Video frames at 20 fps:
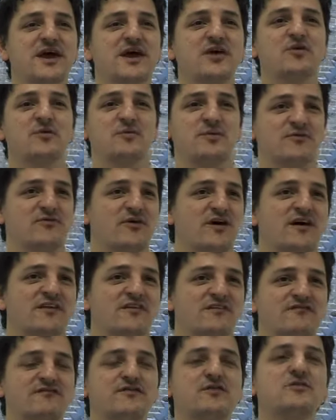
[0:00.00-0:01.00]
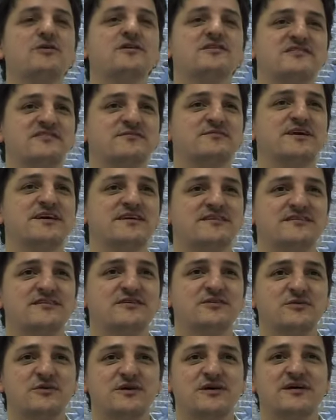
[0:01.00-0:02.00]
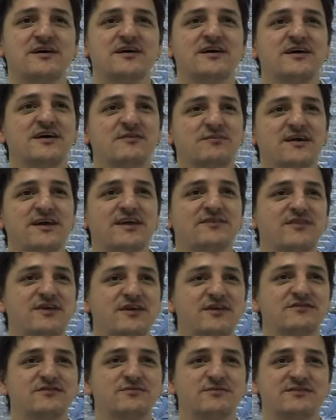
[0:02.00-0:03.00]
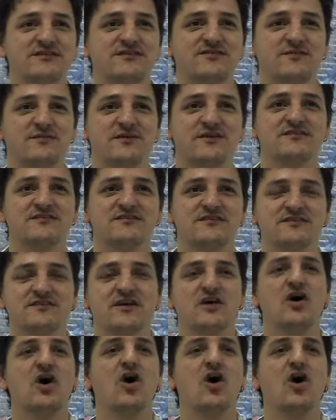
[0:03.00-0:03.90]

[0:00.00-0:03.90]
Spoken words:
it would be rather foolish of me to be giving you specific messages.